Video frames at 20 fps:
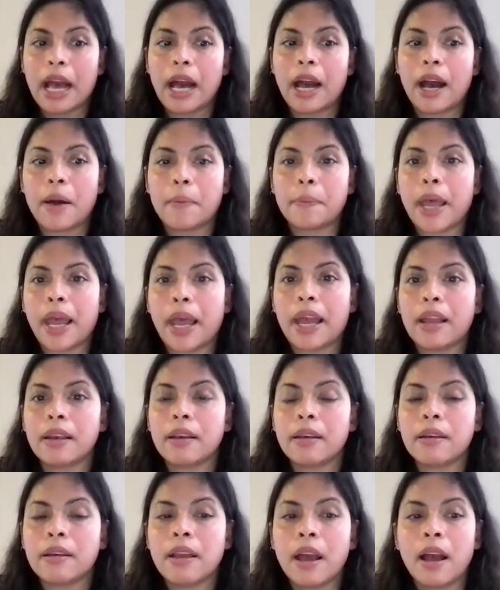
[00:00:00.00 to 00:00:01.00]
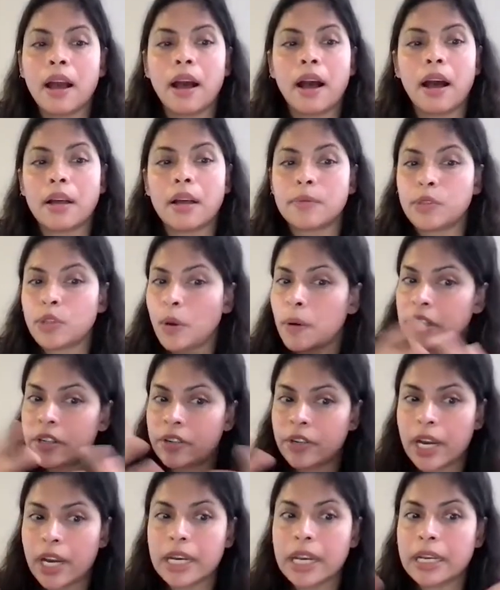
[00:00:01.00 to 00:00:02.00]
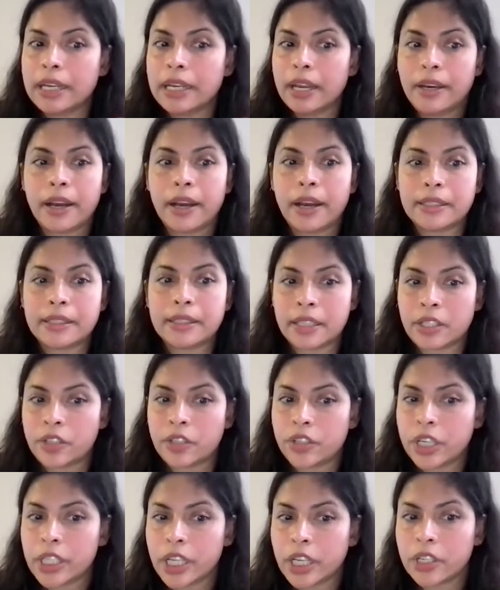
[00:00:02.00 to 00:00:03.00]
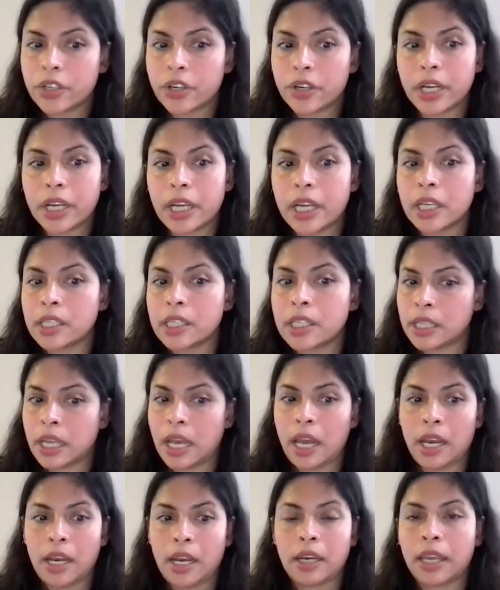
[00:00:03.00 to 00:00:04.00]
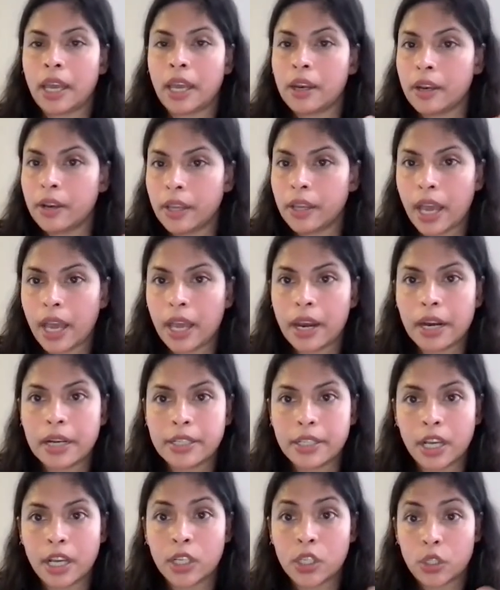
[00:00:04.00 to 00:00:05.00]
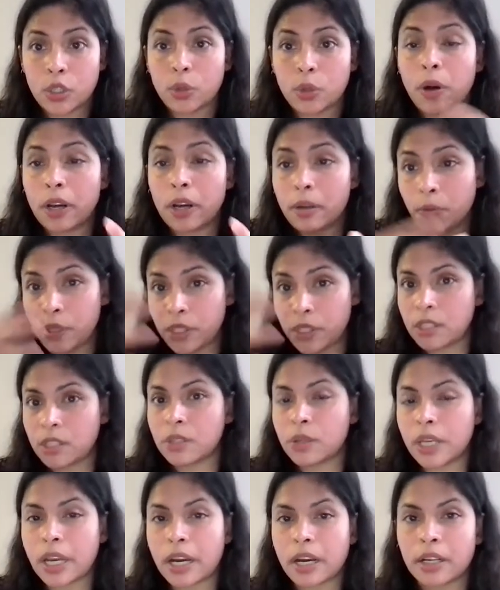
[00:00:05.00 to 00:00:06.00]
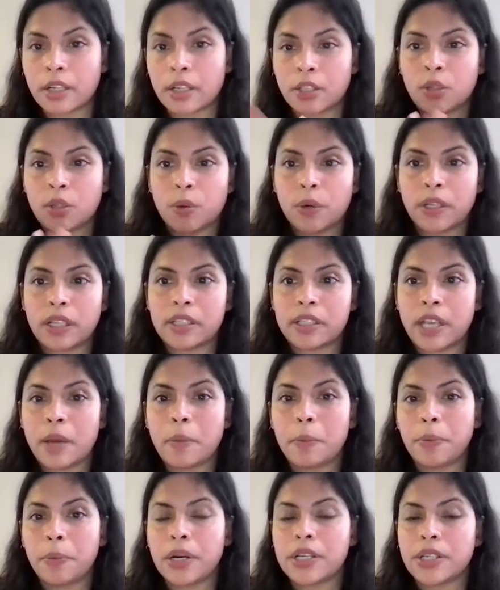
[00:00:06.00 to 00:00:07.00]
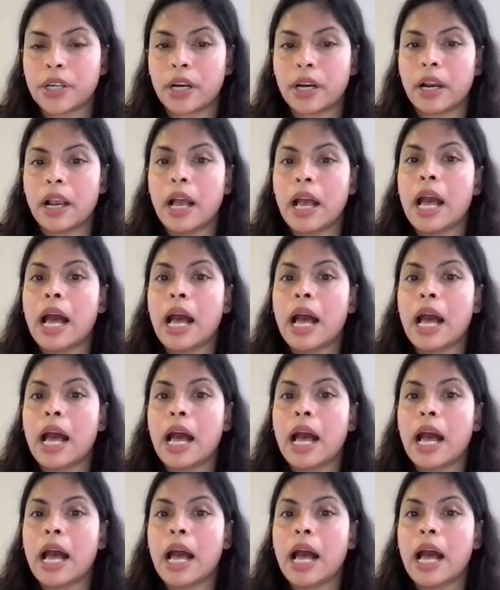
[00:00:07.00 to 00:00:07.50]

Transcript: So our training data is this trajectories and kinetic energy and so on, which is geared toward the temperature.